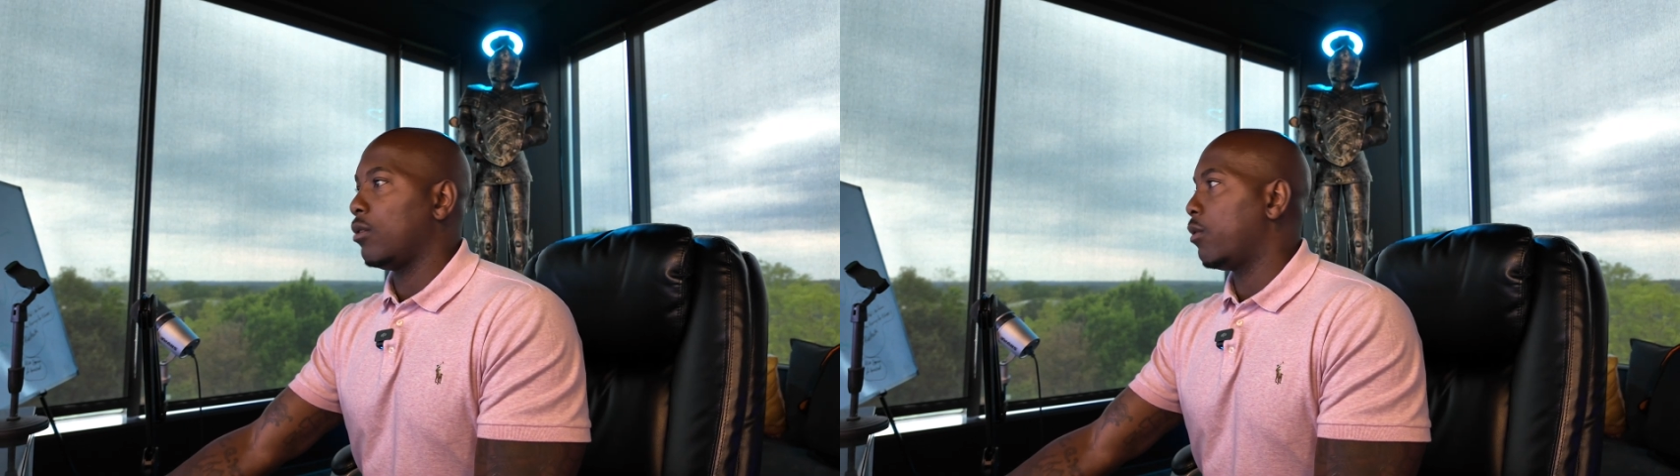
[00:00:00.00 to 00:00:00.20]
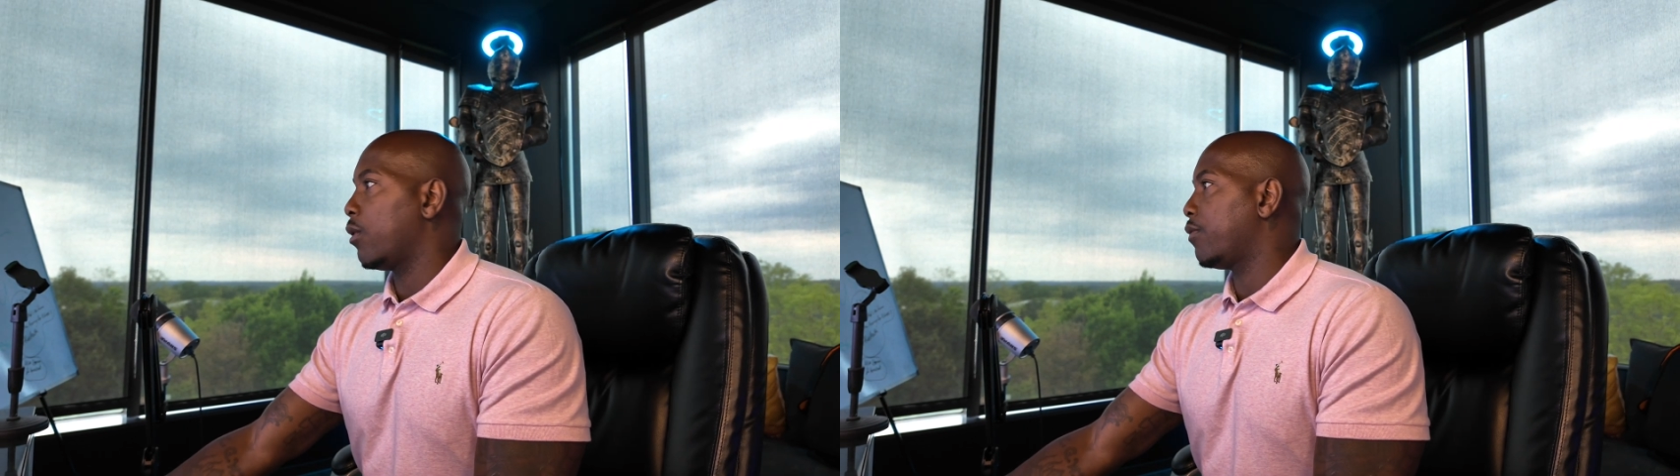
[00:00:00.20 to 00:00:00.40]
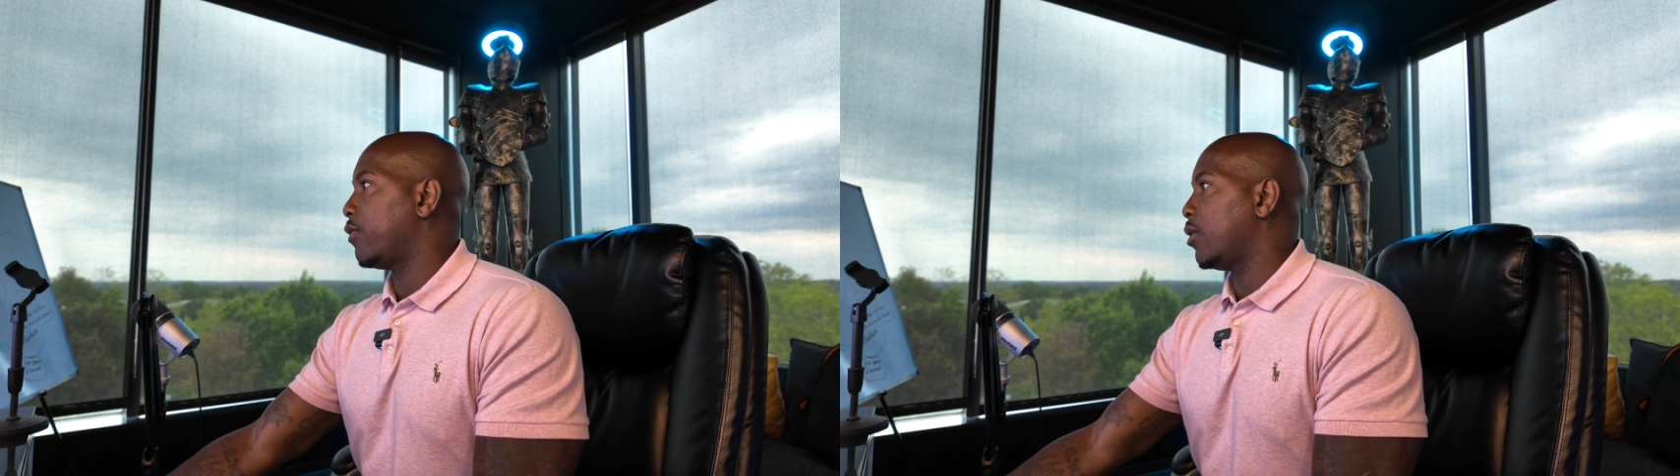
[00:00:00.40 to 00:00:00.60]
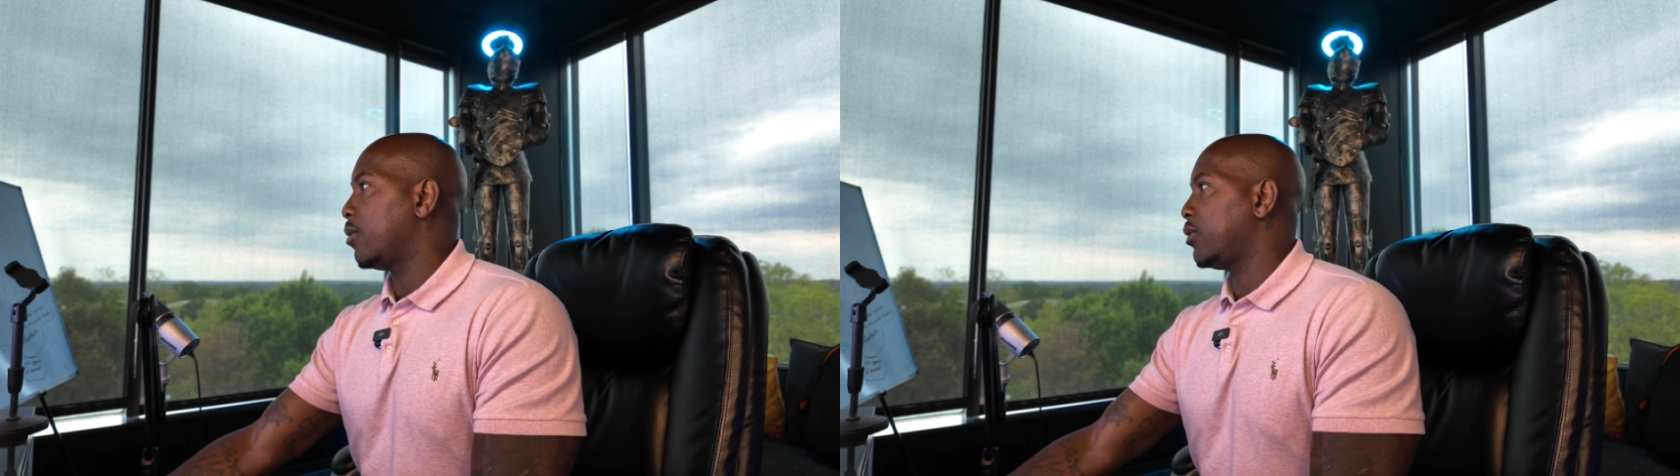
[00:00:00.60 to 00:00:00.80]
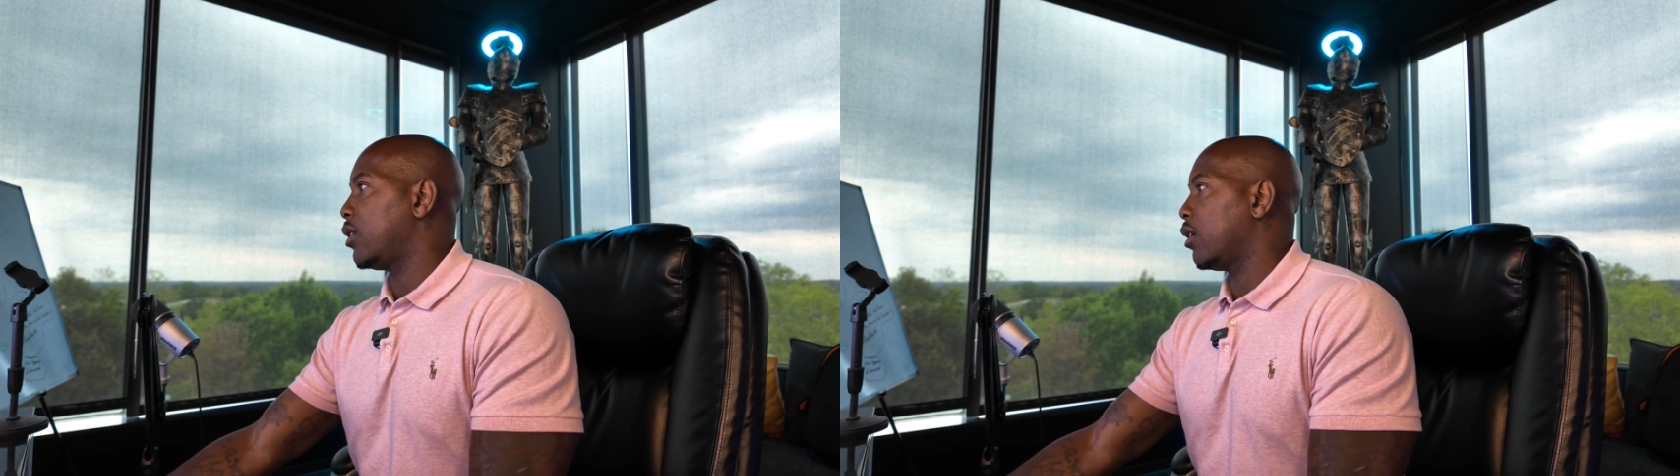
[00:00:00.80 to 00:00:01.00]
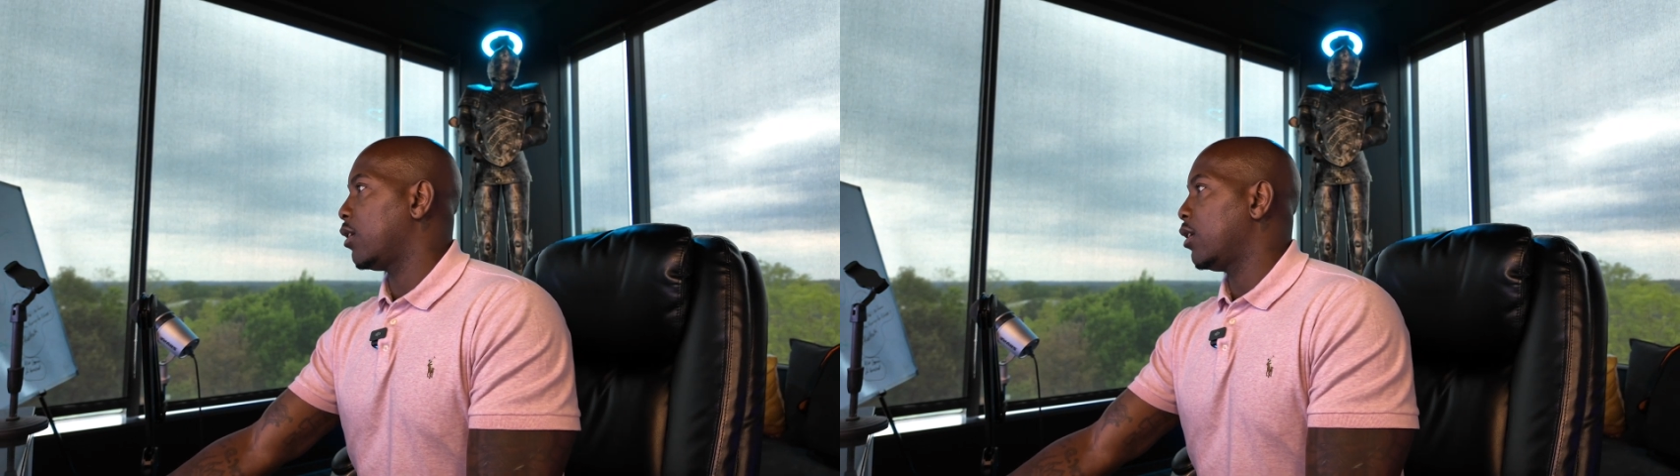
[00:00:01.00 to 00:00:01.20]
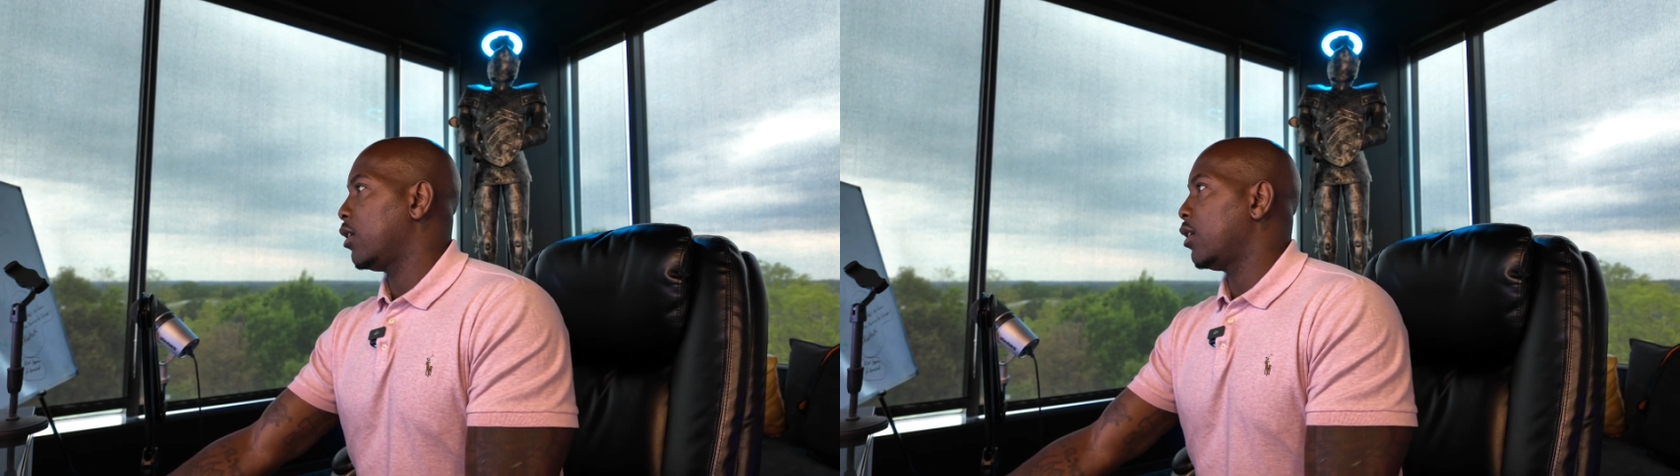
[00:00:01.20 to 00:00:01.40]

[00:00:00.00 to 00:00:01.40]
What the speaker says: the world for them to